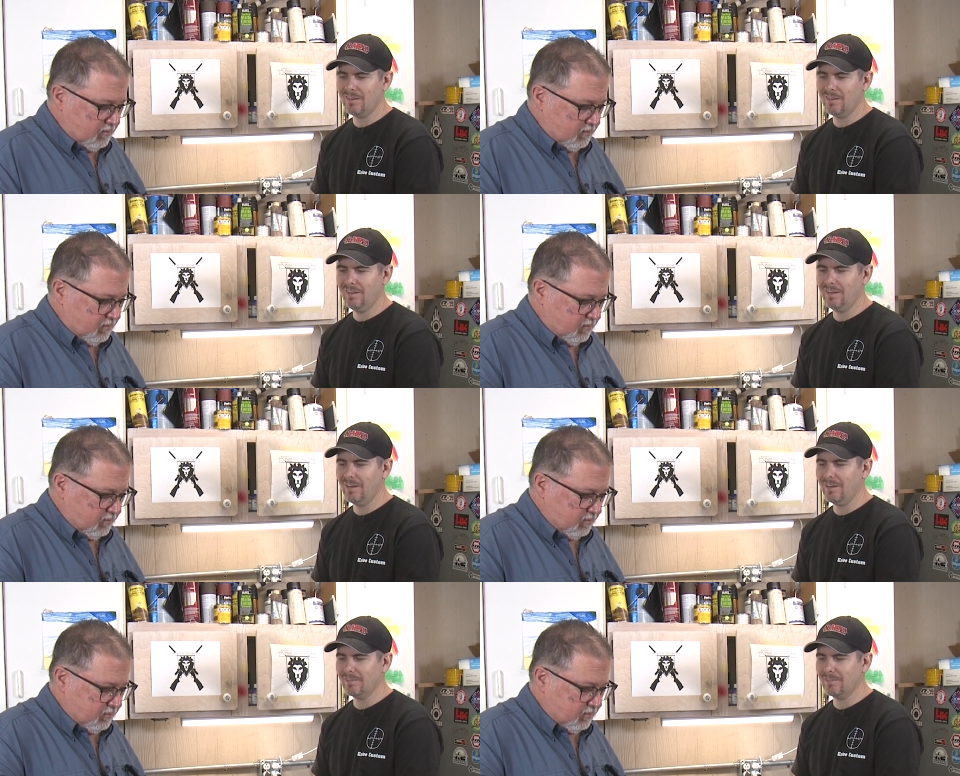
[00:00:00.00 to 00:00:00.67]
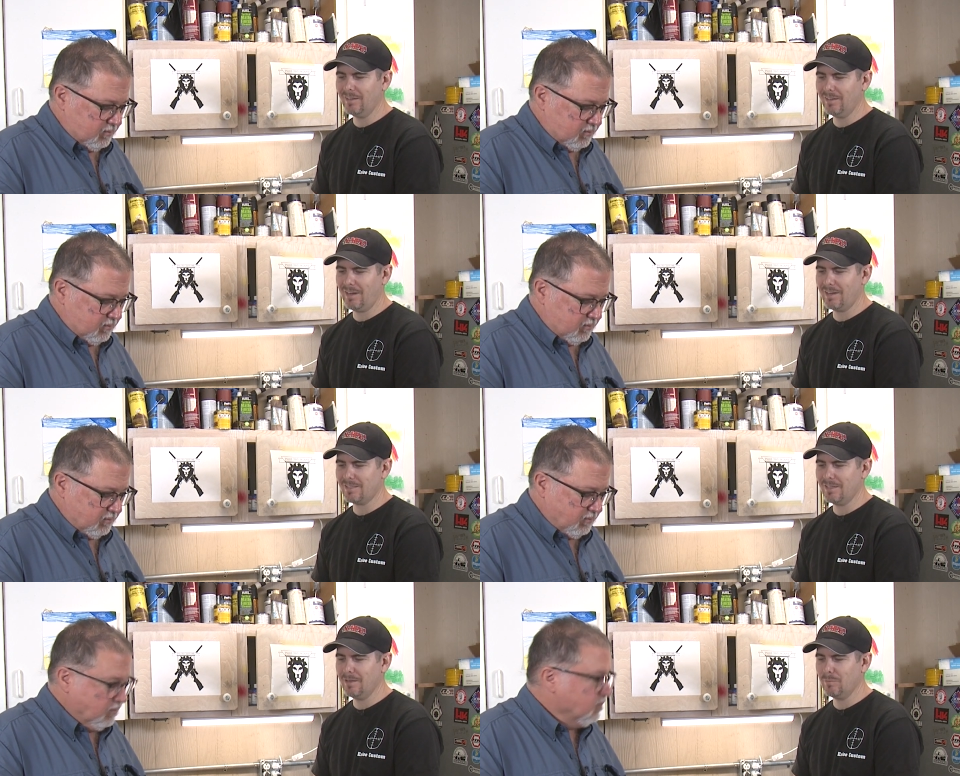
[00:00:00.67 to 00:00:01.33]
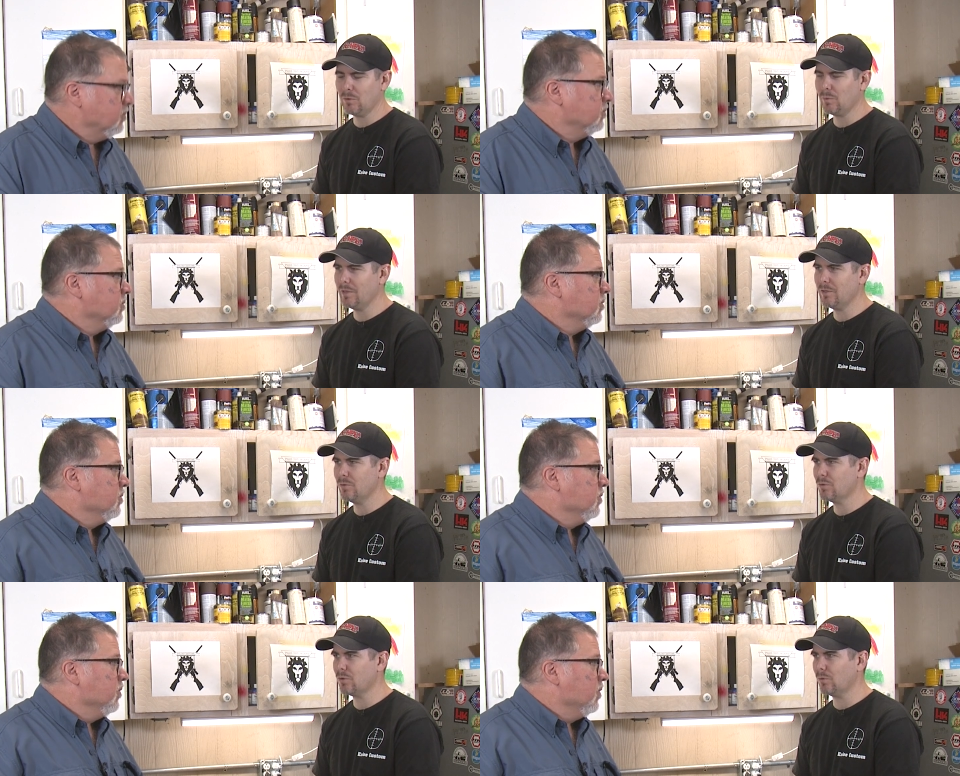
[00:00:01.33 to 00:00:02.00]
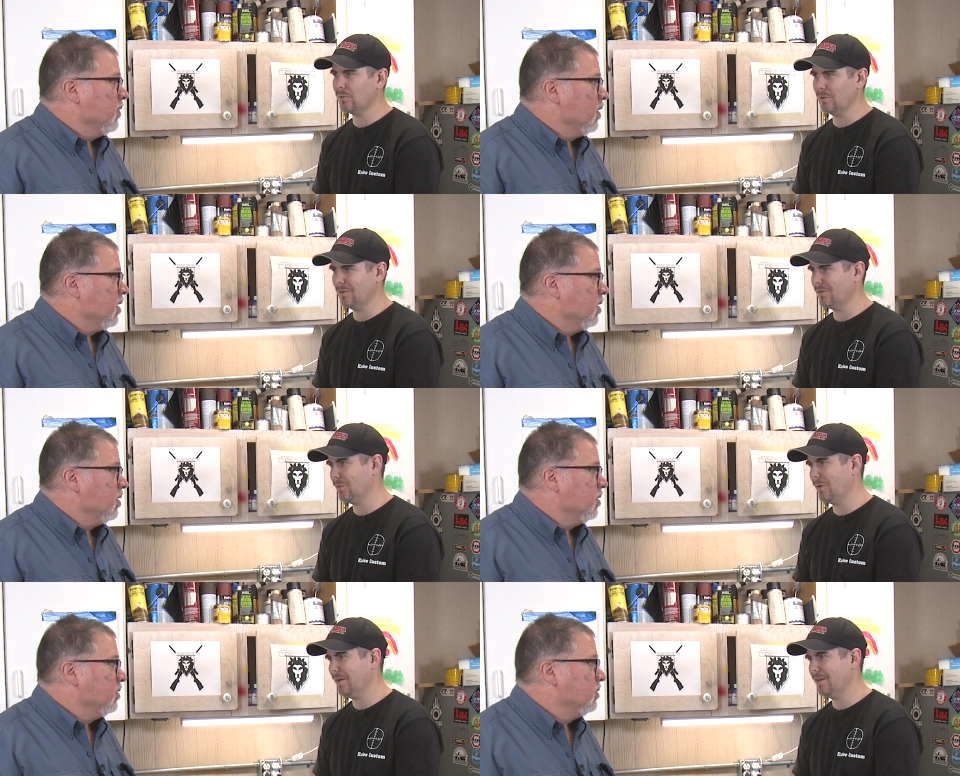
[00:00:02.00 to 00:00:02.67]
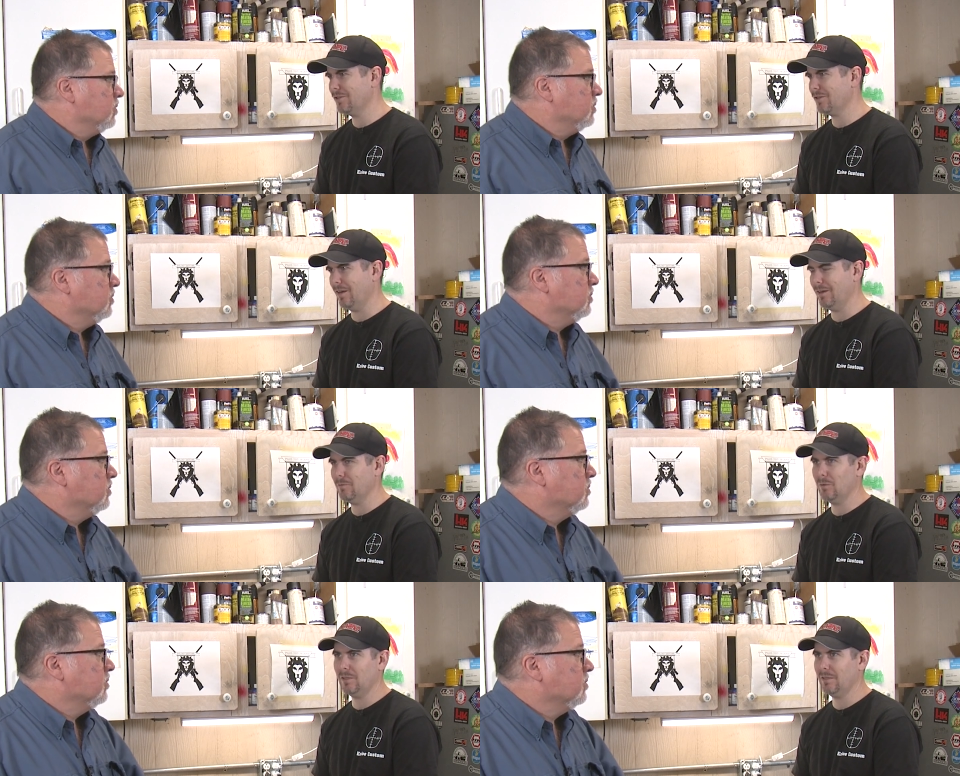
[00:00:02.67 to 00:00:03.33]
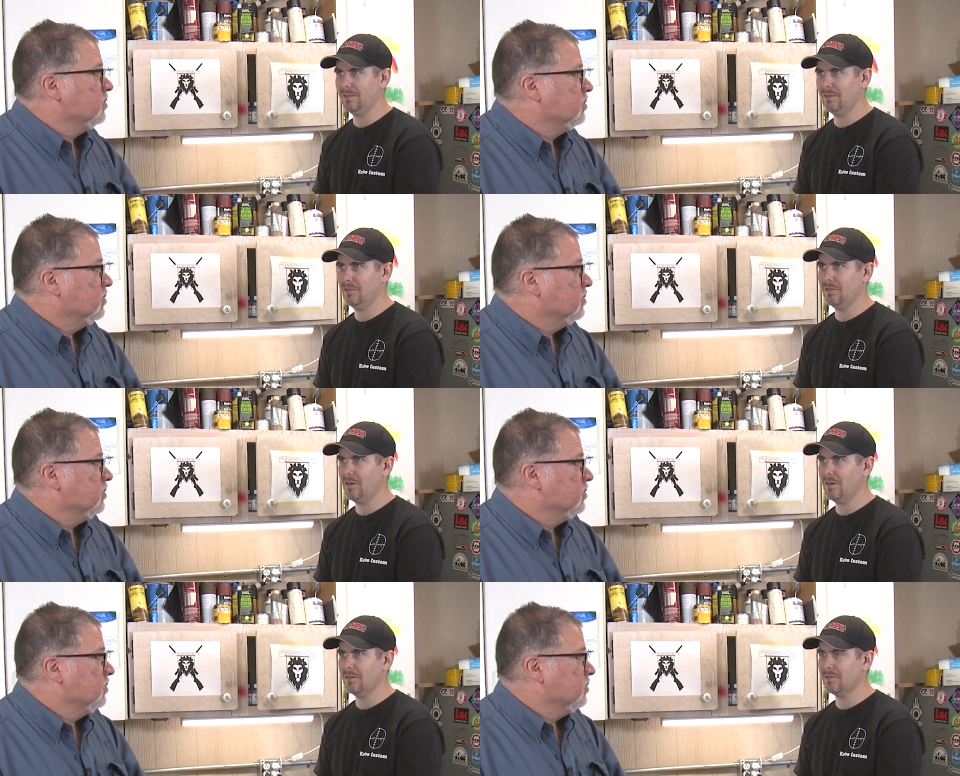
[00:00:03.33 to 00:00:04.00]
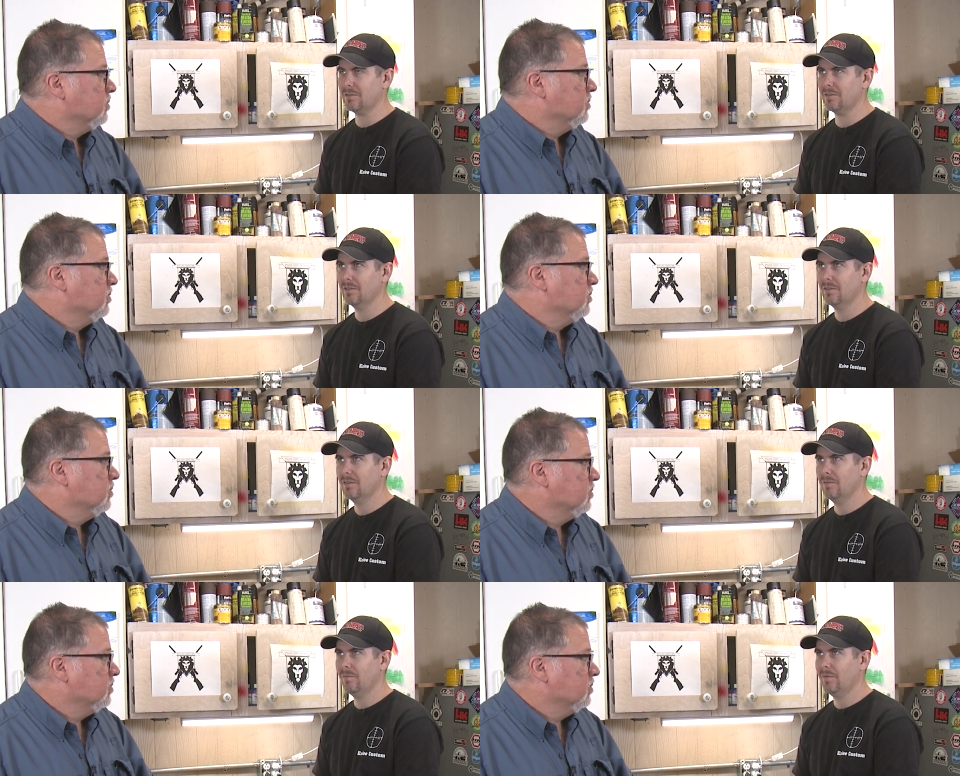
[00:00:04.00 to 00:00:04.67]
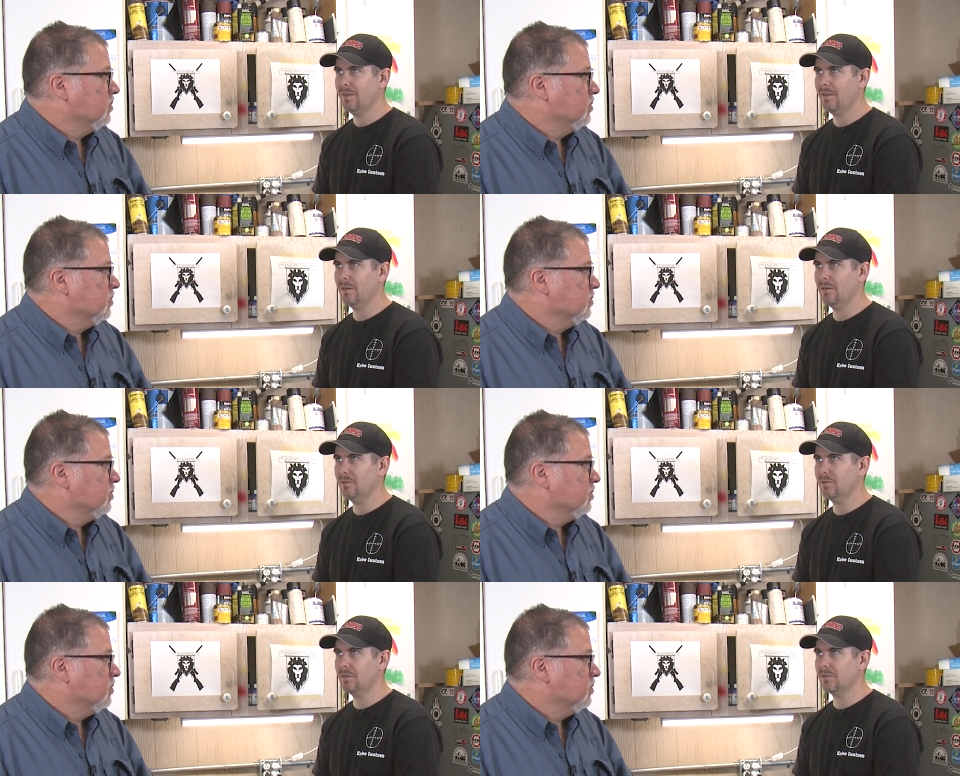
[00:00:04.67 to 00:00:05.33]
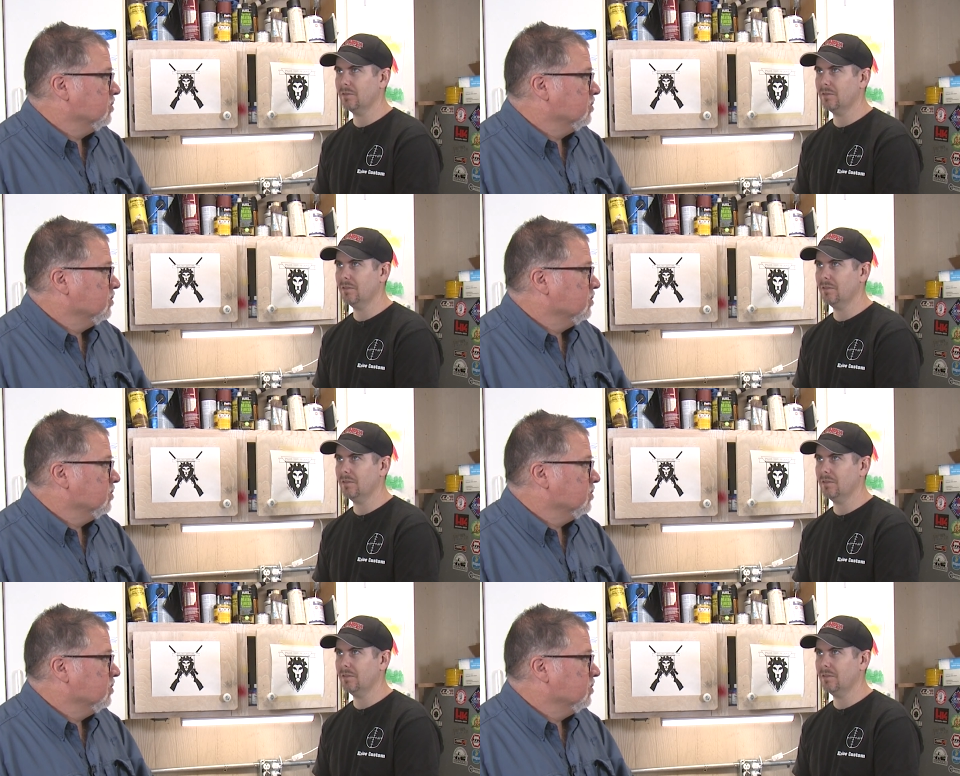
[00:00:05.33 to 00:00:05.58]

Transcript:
Speaker 1: it, it it has to hit between two shoulders or a headshot. And well, at 100 yards, you know, what is it?